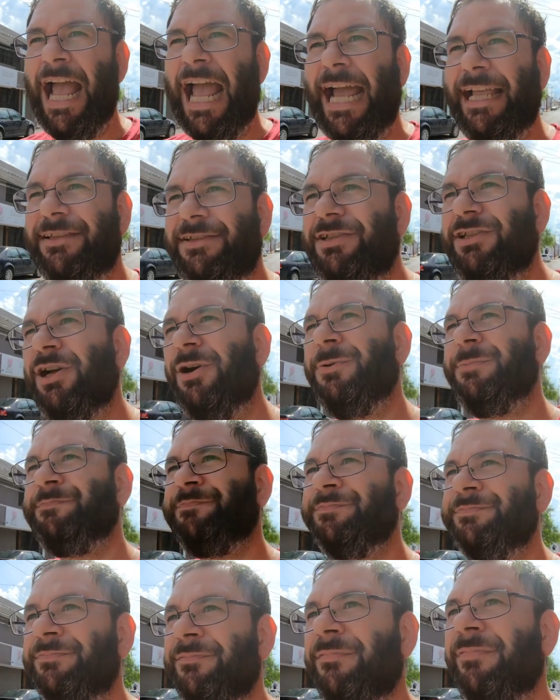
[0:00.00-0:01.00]
And so
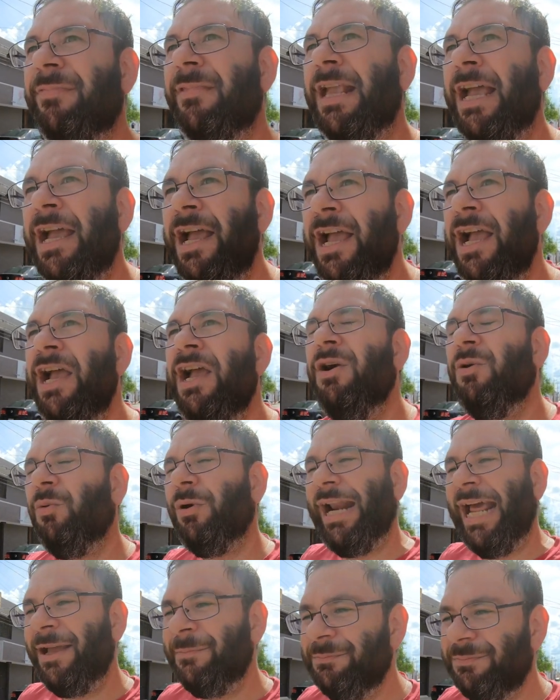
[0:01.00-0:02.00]

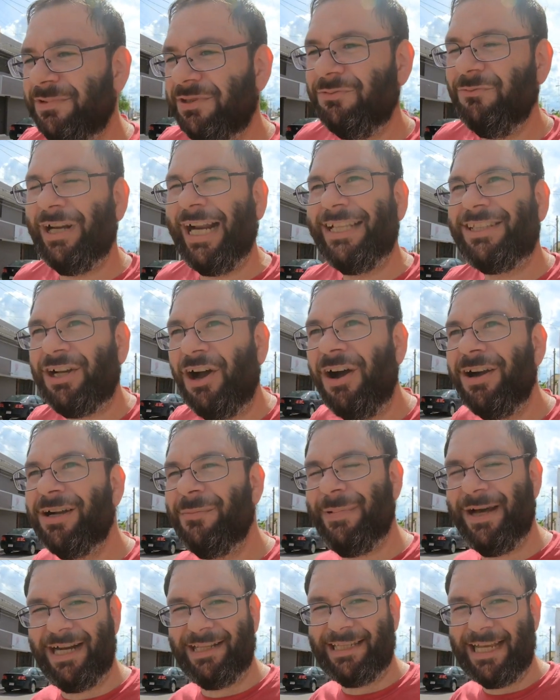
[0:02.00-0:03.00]
when I'm when I talk
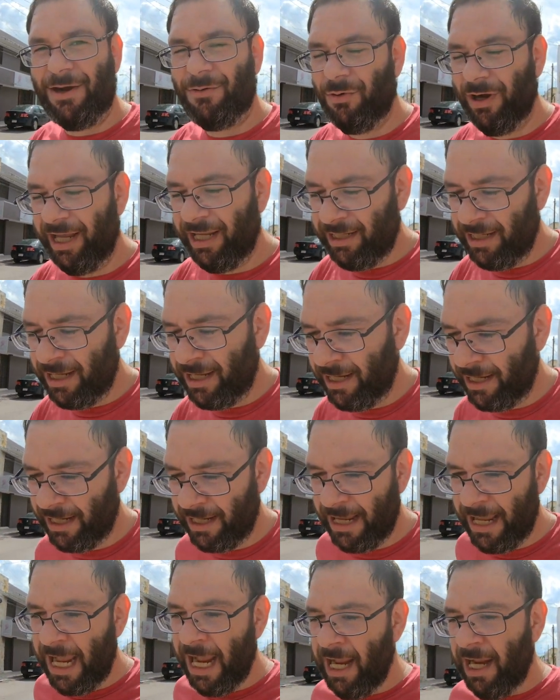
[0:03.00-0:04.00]
about it that way,
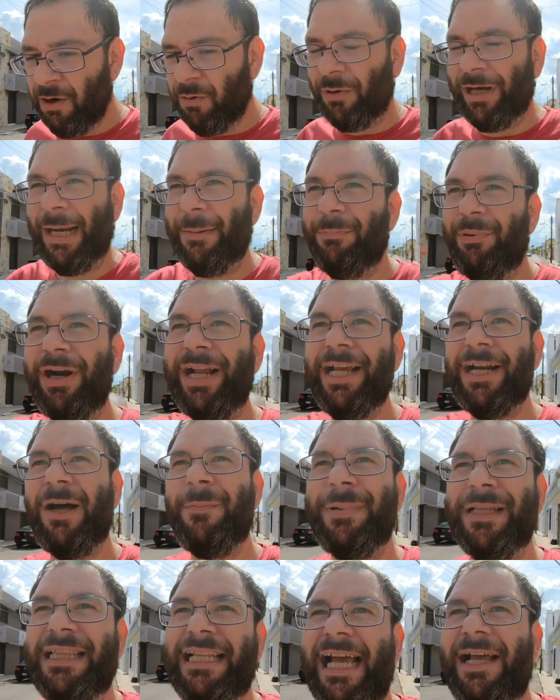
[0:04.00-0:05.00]
when I bring it
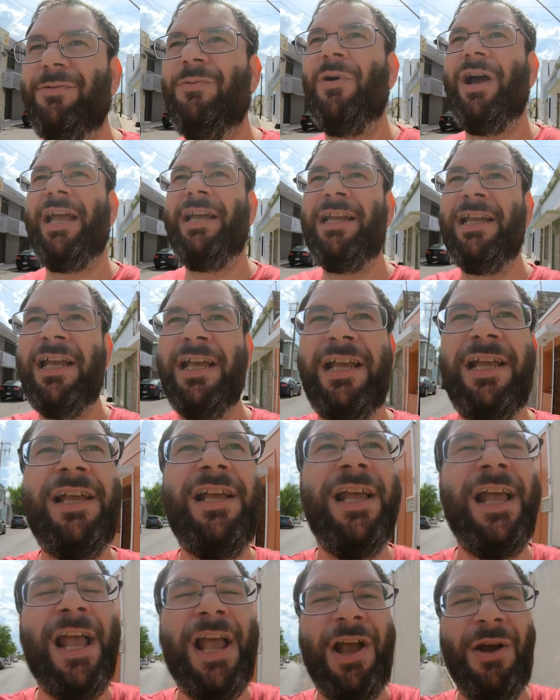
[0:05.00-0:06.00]
up in that way,
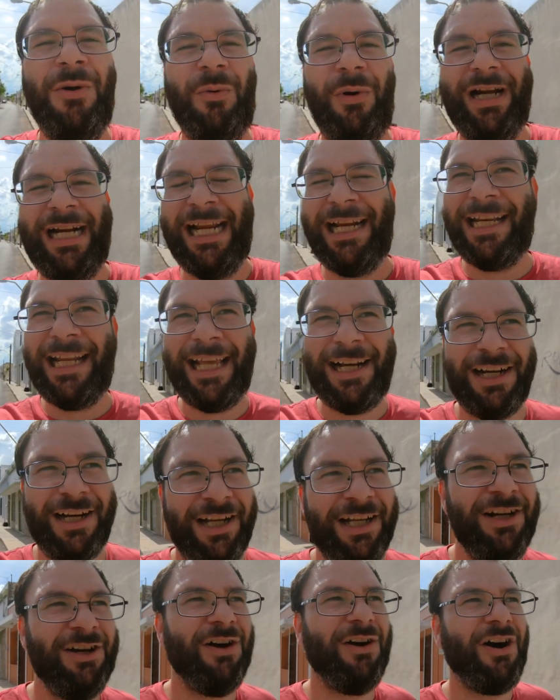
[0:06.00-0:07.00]
when I let,
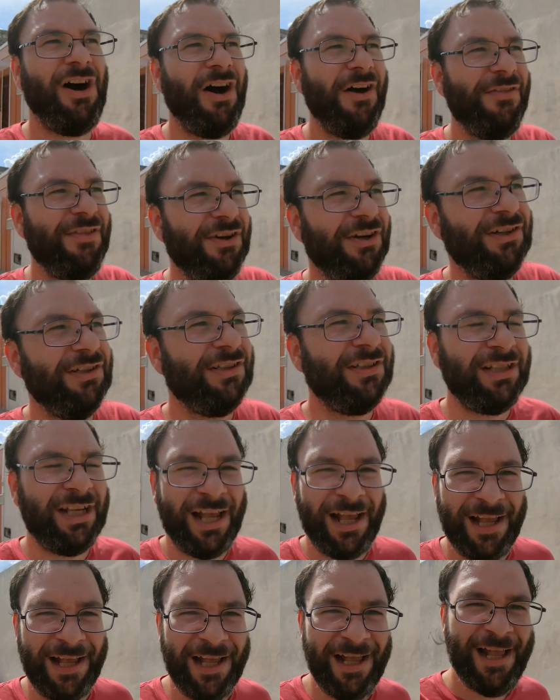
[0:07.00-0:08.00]
you know, others,
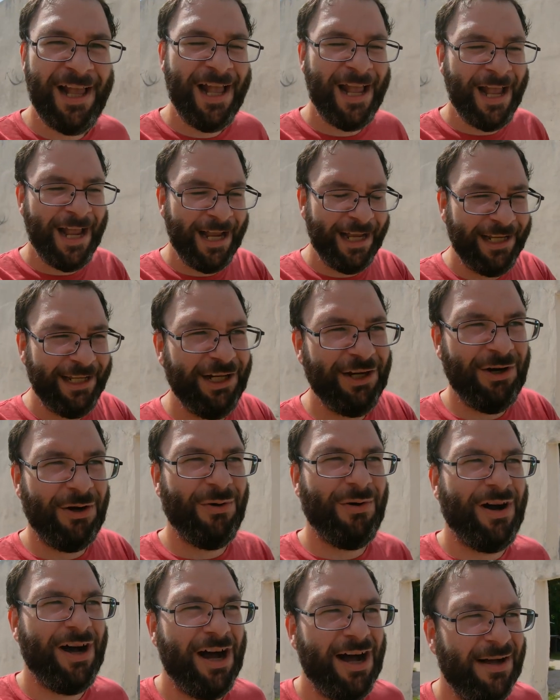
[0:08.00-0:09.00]
you
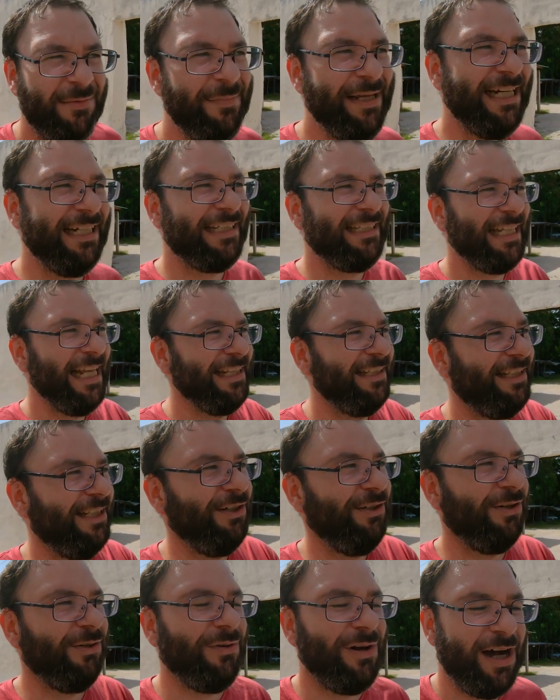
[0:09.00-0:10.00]
know, um, in a sense, you
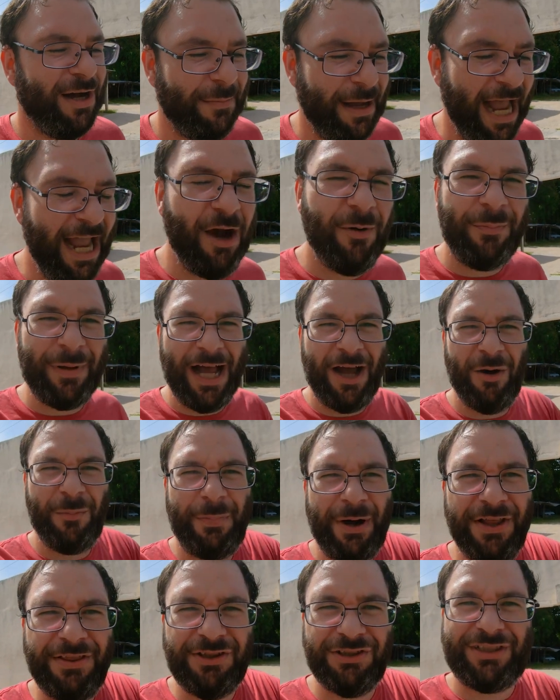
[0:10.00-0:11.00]
know, um, I help I
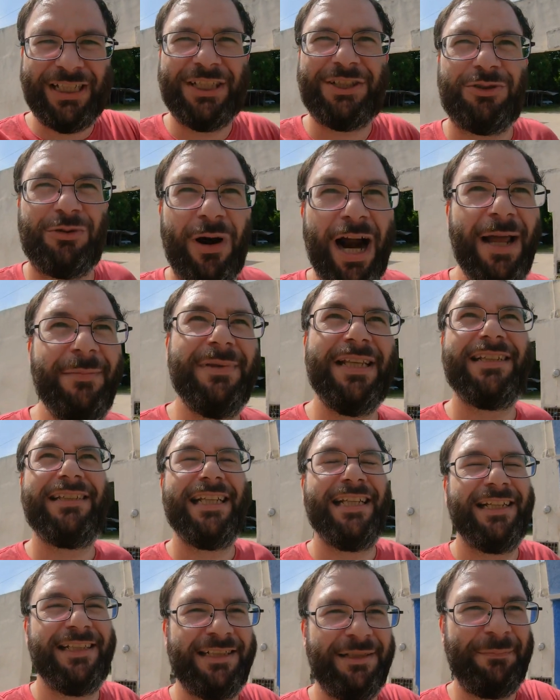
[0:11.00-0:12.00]
help others describe this
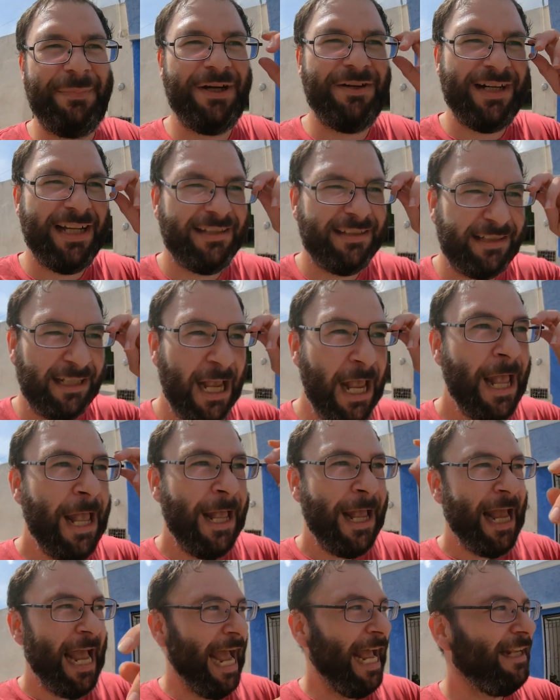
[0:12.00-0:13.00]
experience
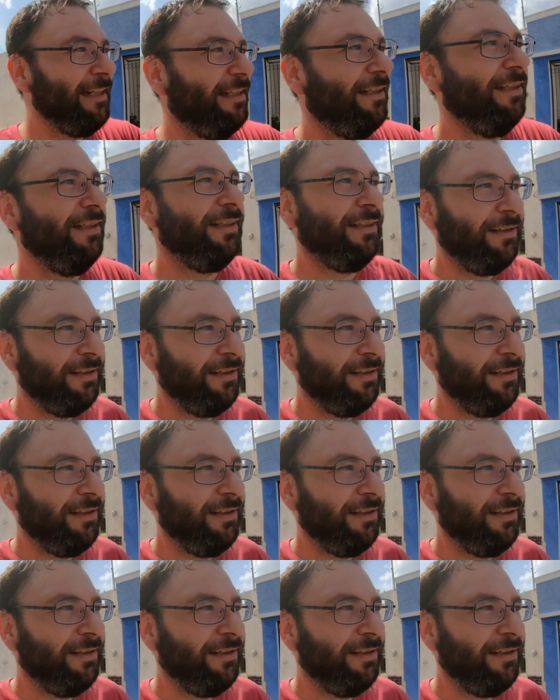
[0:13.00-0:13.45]
as